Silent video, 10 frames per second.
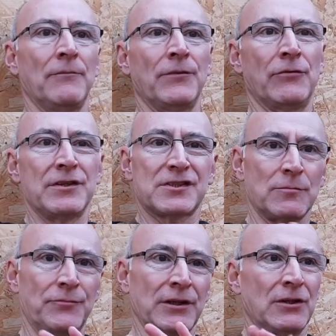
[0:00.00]
There is
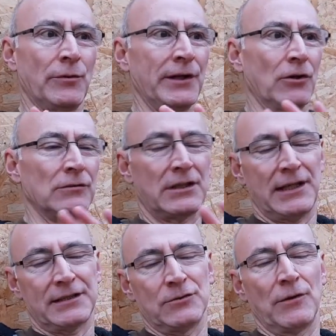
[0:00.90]
something going on
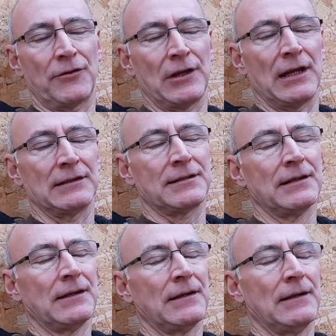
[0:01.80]
connected with the land,
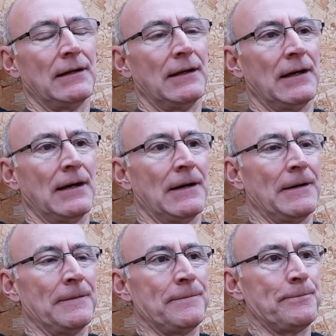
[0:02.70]

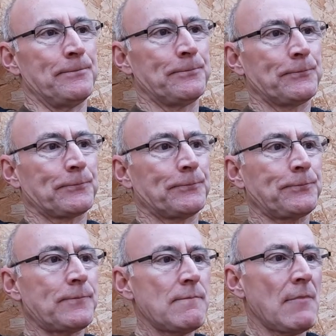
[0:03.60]

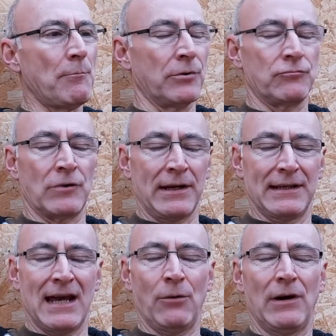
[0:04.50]
but right
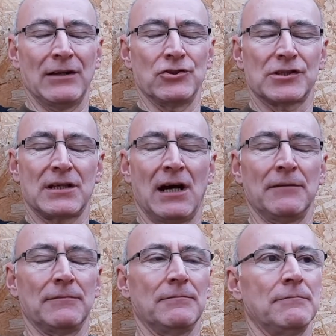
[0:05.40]
now I just
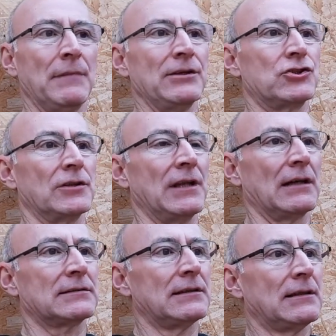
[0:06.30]
can't mention that,